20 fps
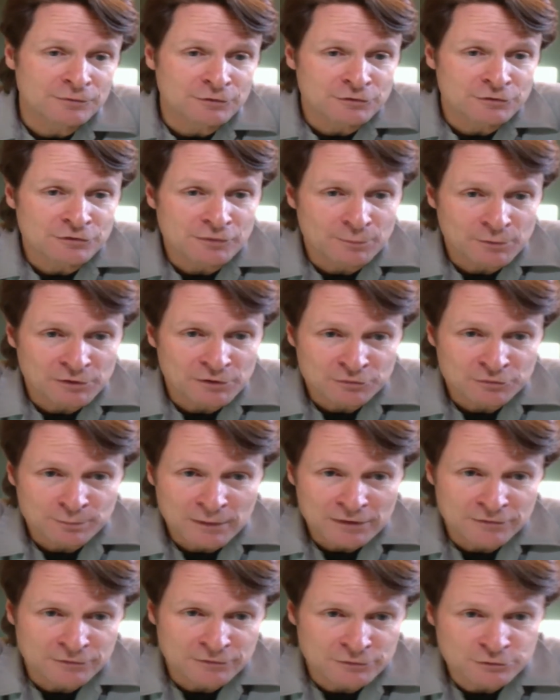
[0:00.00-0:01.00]
or someone has
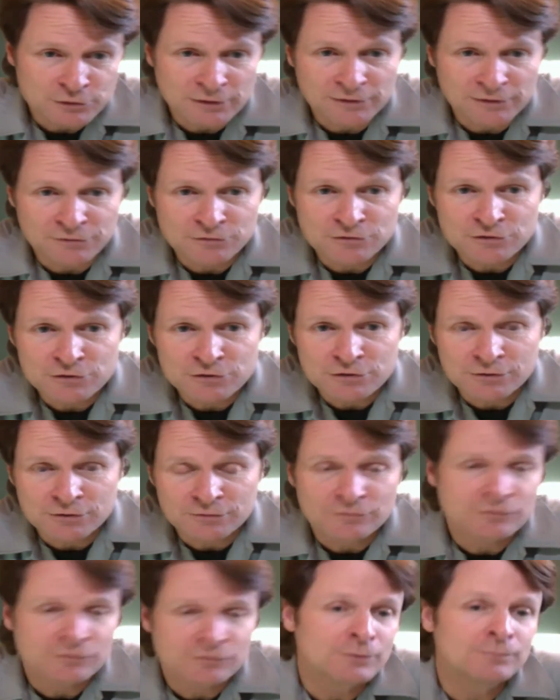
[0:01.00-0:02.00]
made their
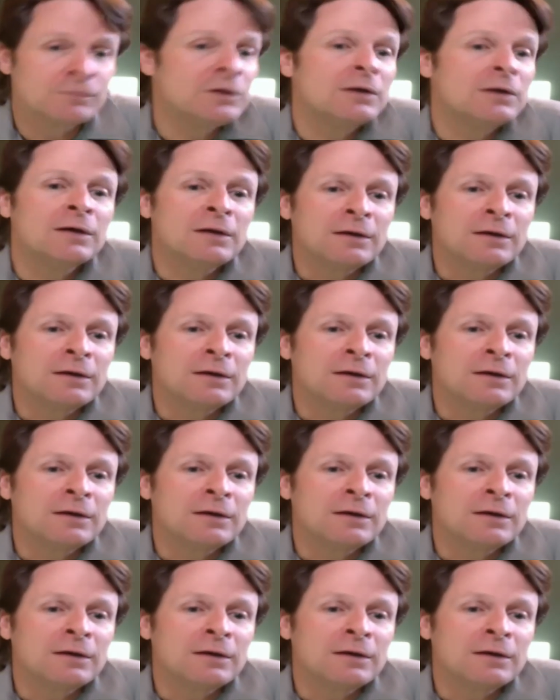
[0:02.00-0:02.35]
transition from